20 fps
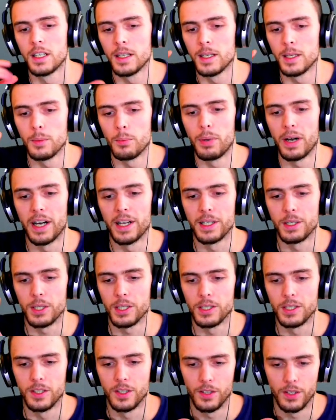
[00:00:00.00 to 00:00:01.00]
but
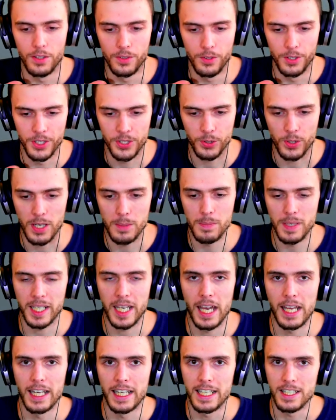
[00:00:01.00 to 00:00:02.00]
the scream
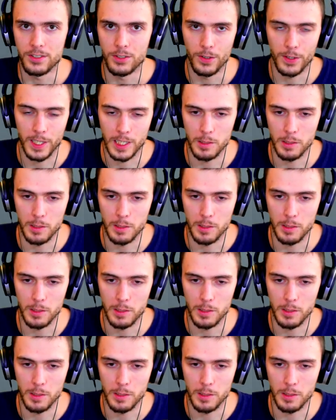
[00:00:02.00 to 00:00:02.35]
mechanic is not going